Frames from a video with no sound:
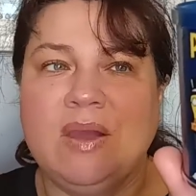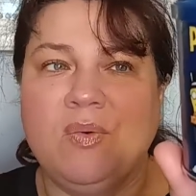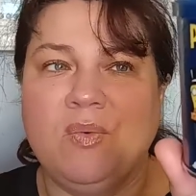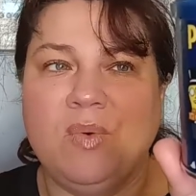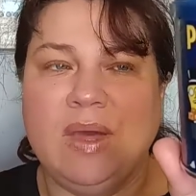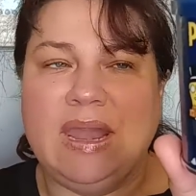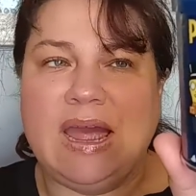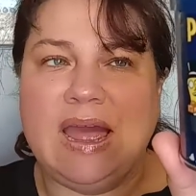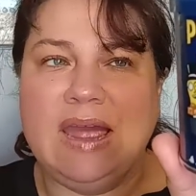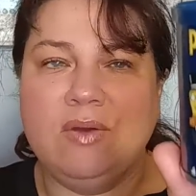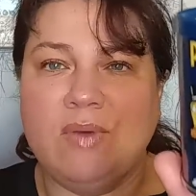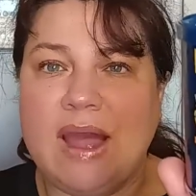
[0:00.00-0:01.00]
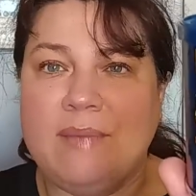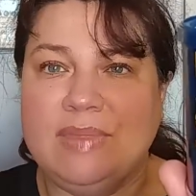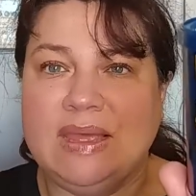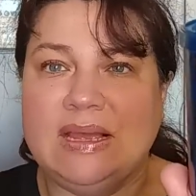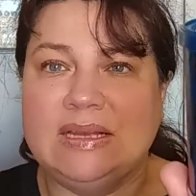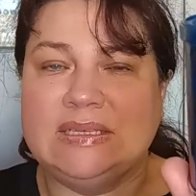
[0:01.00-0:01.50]
when I grabbed
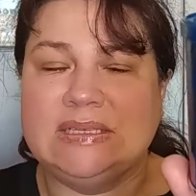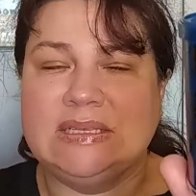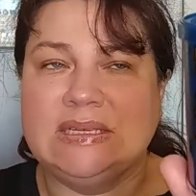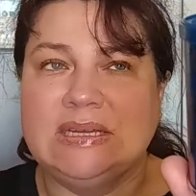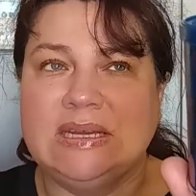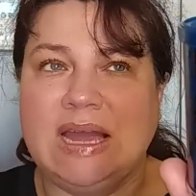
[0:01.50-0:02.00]
this,